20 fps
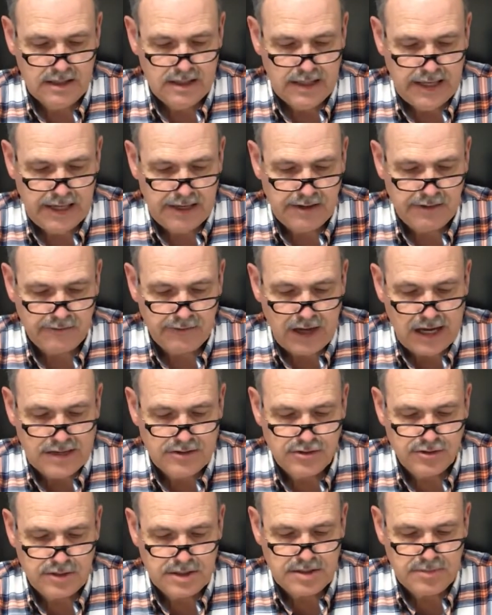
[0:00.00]
An
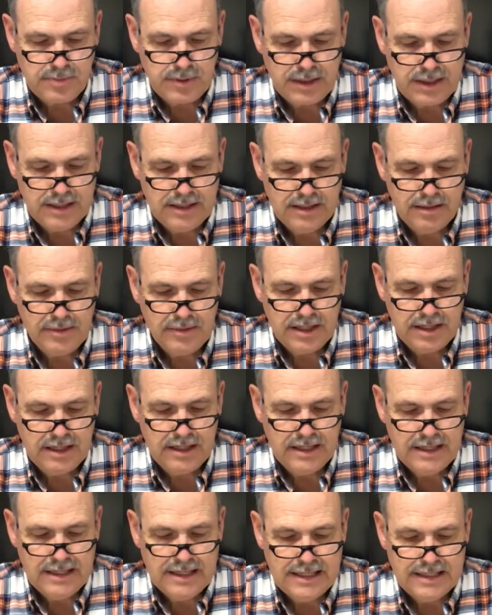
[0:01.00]
advisory speed limit
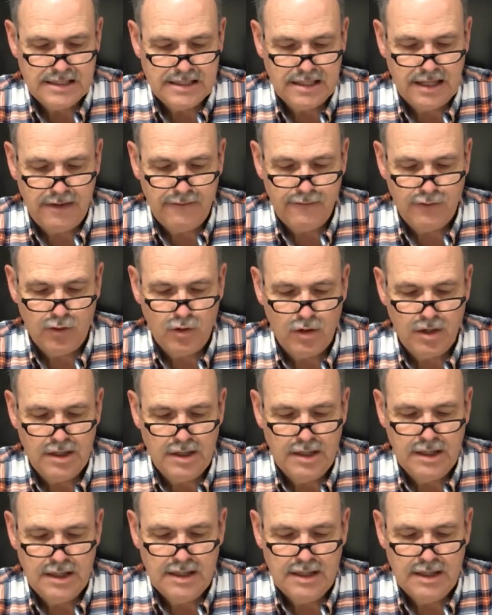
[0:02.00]
is set for